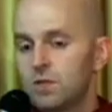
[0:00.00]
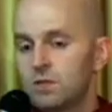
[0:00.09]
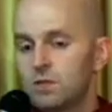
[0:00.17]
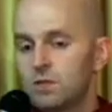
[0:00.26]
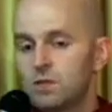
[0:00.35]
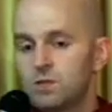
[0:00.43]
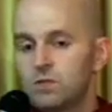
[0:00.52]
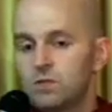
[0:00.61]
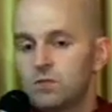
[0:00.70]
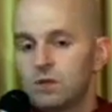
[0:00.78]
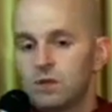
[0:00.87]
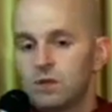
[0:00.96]
that sense
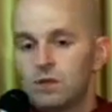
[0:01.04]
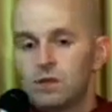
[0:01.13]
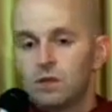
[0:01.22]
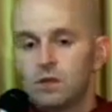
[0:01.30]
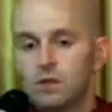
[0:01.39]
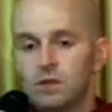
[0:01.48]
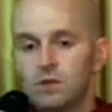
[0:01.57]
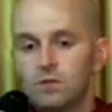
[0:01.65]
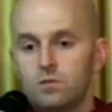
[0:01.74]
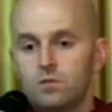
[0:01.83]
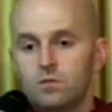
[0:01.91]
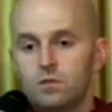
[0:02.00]
of
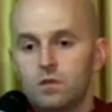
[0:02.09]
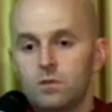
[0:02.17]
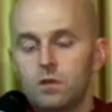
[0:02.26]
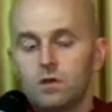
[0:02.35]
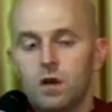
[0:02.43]
something